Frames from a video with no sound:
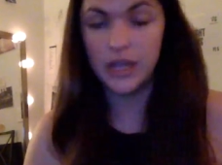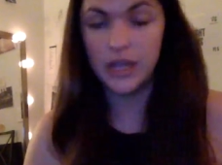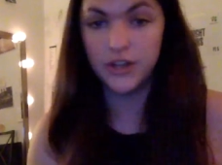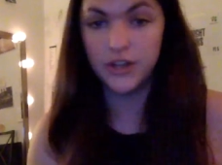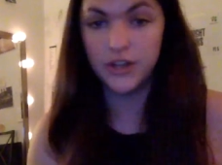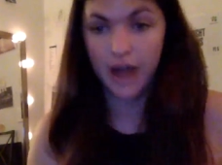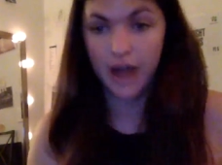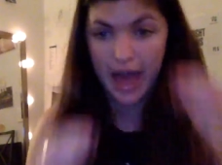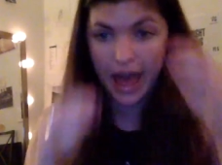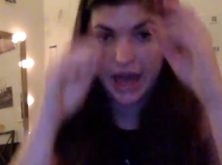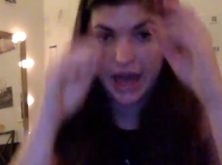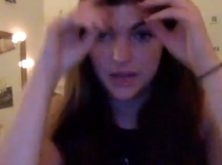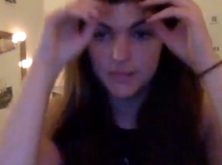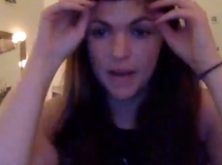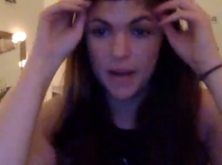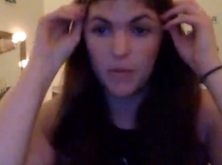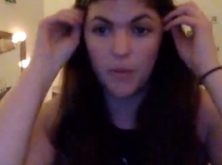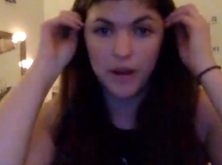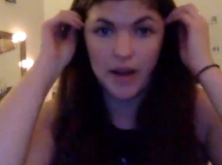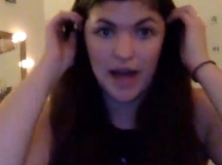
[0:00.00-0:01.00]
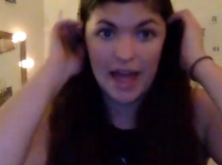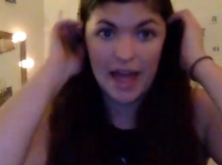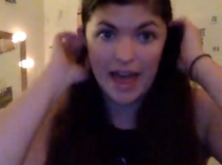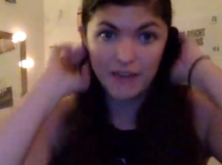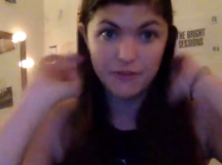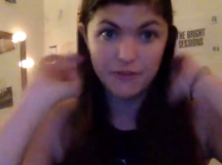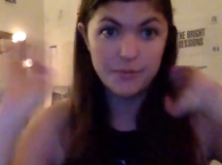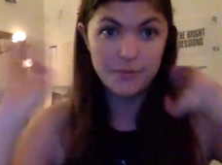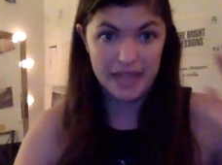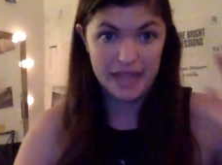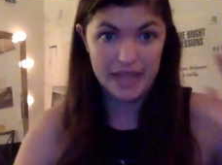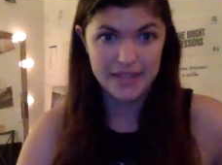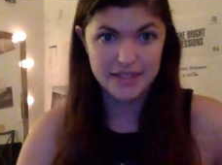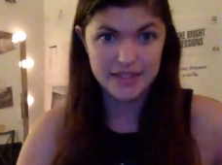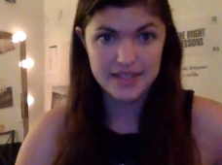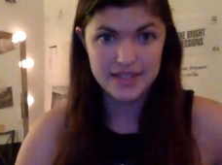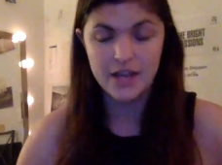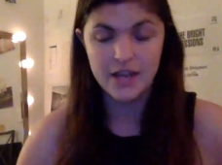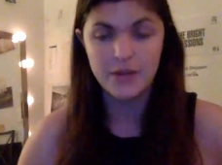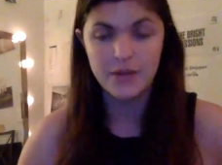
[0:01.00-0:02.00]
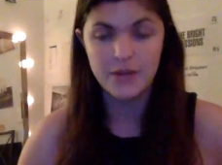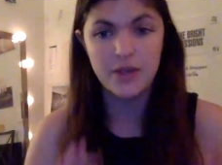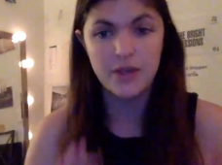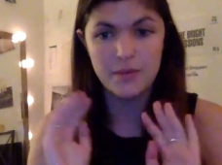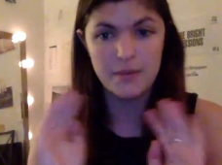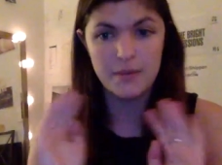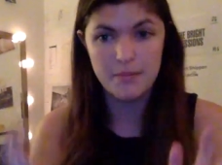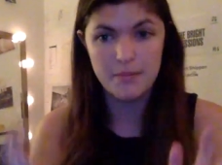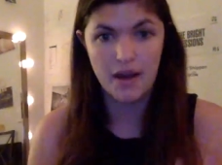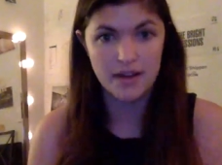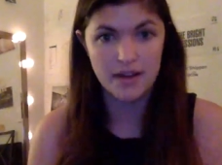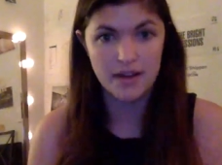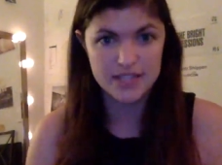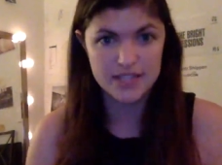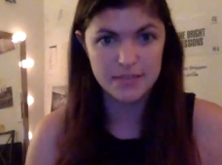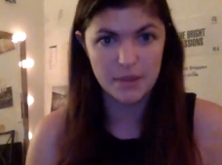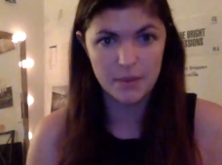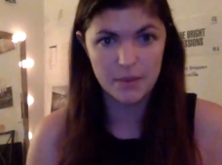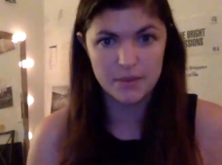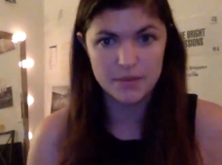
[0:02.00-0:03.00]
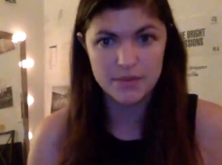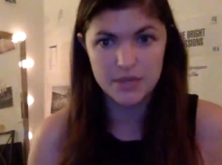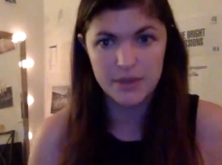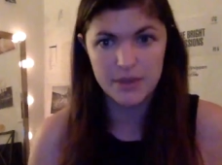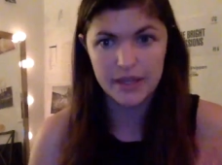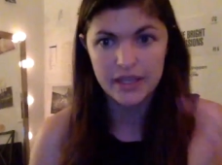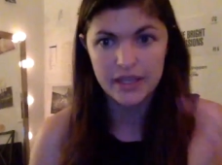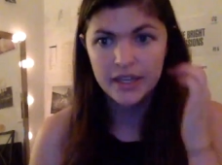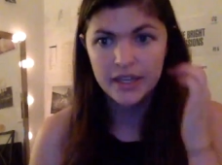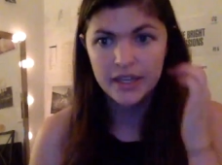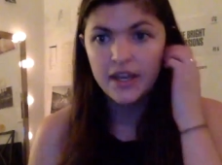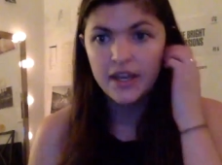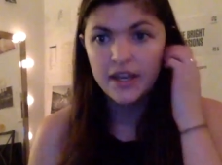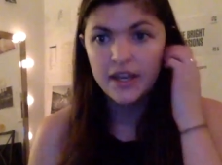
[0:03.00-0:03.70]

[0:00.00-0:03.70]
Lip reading: in your head by what I have planned. I don't want you to be boxed in by what I'm doing.